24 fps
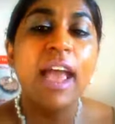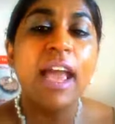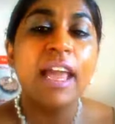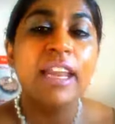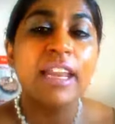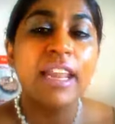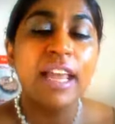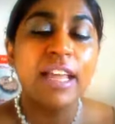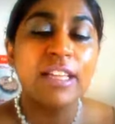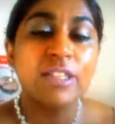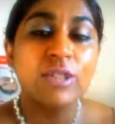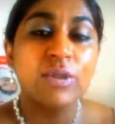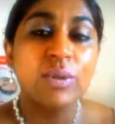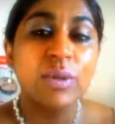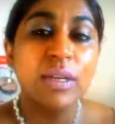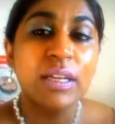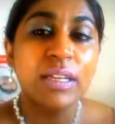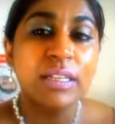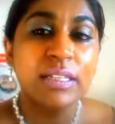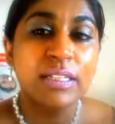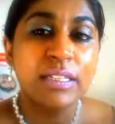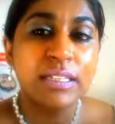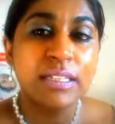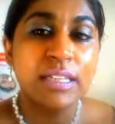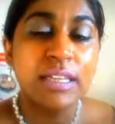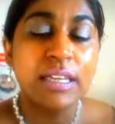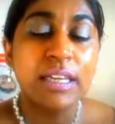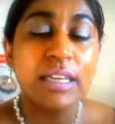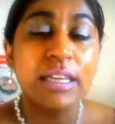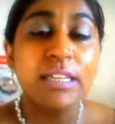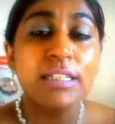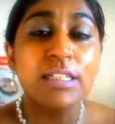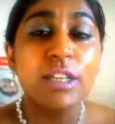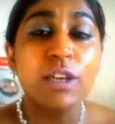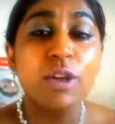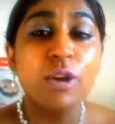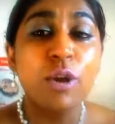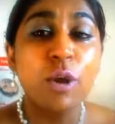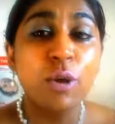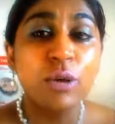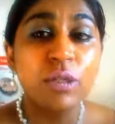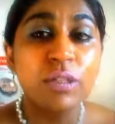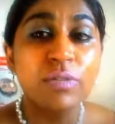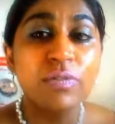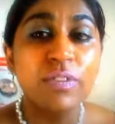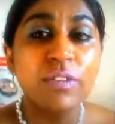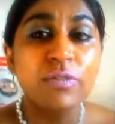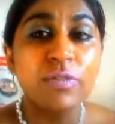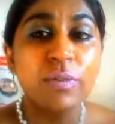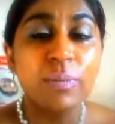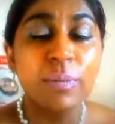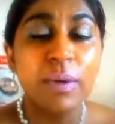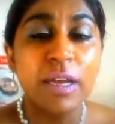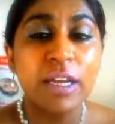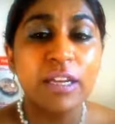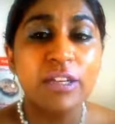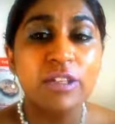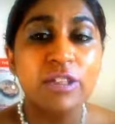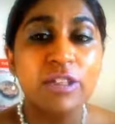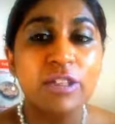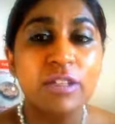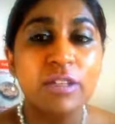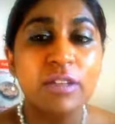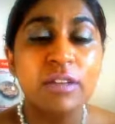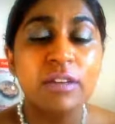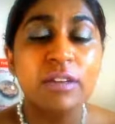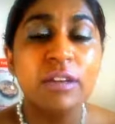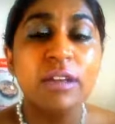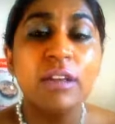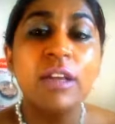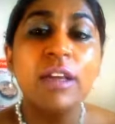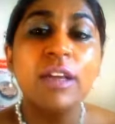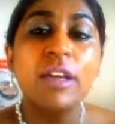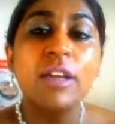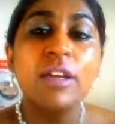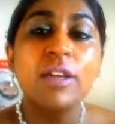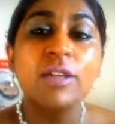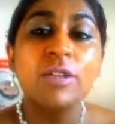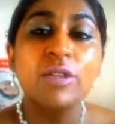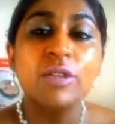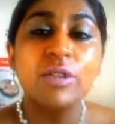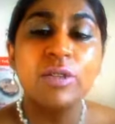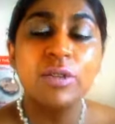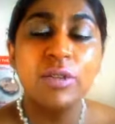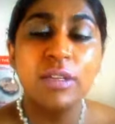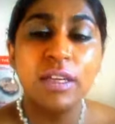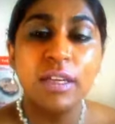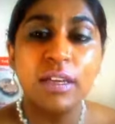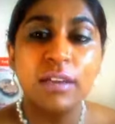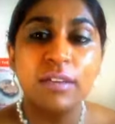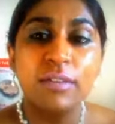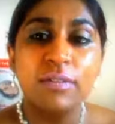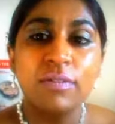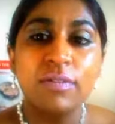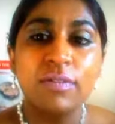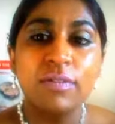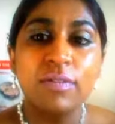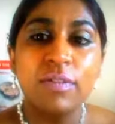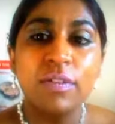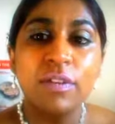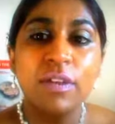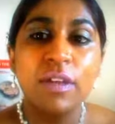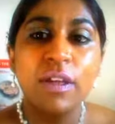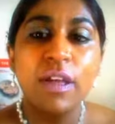and as you can see, it's a lot of information to give,